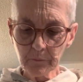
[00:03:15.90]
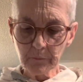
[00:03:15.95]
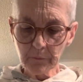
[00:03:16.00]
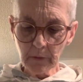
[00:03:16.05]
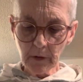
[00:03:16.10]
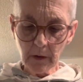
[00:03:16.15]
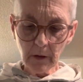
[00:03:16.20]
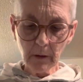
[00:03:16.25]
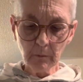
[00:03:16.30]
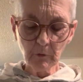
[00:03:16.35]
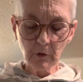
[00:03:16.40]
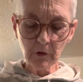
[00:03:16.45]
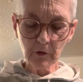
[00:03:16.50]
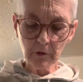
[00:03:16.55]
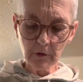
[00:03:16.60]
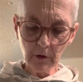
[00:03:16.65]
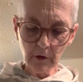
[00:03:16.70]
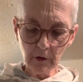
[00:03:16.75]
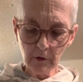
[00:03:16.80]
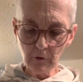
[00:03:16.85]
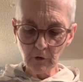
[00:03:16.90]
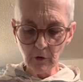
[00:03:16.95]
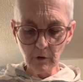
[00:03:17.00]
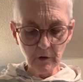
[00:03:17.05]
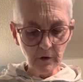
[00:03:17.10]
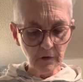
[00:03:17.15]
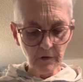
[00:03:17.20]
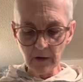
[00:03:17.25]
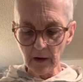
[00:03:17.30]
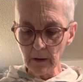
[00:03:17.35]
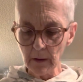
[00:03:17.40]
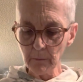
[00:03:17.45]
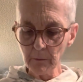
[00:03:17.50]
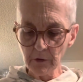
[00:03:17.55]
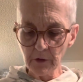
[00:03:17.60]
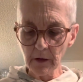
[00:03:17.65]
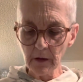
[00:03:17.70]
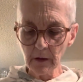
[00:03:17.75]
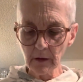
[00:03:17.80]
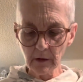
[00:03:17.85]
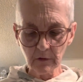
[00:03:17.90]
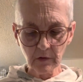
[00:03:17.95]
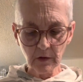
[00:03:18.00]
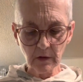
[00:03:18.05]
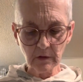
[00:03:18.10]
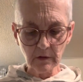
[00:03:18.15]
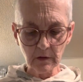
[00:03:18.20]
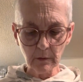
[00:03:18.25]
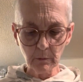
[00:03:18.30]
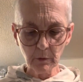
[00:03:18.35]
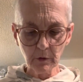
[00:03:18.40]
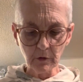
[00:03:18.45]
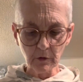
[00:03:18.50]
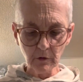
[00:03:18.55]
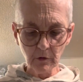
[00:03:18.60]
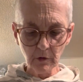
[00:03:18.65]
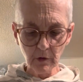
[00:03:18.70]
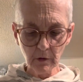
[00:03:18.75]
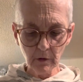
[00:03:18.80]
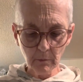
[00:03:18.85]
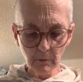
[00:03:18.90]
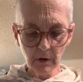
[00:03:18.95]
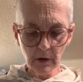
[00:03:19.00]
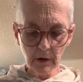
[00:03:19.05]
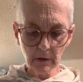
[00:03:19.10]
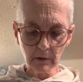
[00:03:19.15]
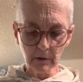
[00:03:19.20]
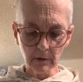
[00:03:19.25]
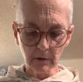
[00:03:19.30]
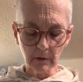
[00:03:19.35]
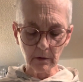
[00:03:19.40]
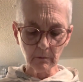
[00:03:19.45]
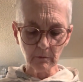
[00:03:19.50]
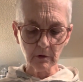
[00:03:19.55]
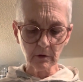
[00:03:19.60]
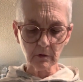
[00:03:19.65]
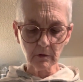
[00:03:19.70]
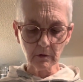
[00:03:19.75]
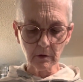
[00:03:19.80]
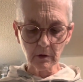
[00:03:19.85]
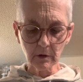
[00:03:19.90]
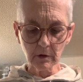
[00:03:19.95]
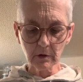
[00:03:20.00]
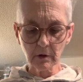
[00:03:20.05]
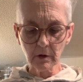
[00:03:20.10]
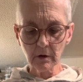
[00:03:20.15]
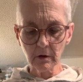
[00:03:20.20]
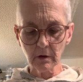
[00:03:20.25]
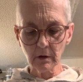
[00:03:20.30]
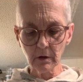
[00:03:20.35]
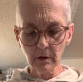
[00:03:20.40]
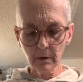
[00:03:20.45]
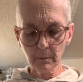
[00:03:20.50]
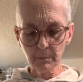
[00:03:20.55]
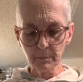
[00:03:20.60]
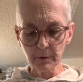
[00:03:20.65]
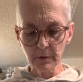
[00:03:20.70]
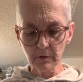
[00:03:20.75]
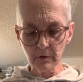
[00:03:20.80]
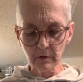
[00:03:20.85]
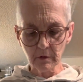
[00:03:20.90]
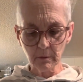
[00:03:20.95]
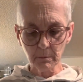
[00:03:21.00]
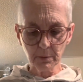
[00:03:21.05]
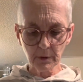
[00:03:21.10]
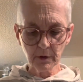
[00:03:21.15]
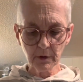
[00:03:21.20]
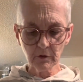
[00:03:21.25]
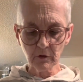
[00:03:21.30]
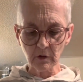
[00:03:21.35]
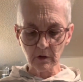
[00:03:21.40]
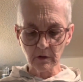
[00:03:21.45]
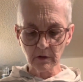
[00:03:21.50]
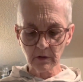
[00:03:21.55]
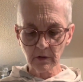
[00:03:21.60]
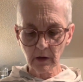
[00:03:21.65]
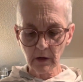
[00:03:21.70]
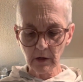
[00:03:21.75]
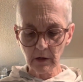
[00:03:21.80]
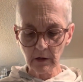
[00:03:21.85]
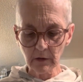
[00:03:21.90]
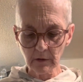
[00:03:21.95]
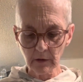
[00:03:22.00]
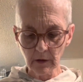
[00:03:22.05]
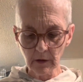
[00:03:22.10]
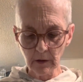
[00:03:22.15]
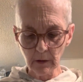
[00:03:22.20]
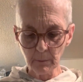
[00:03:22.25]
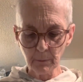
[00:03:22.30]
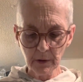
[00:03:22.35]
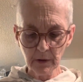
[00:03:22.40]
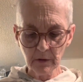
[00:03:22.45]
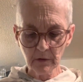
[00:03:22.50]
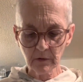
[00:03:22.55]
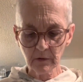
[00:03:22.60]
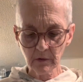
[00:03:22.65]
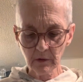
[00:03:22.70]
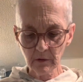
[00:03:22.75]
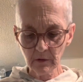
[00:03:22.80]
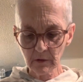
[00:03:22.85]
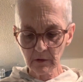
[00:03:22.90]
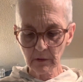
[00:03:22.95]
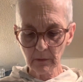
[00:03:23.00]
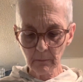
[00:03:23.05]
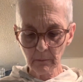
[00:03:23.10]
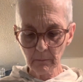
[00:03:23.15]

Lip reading: I'm just going to do the same thing as I did with the turmeric. I'm just going to cut it up into a bunch of tiny pieces.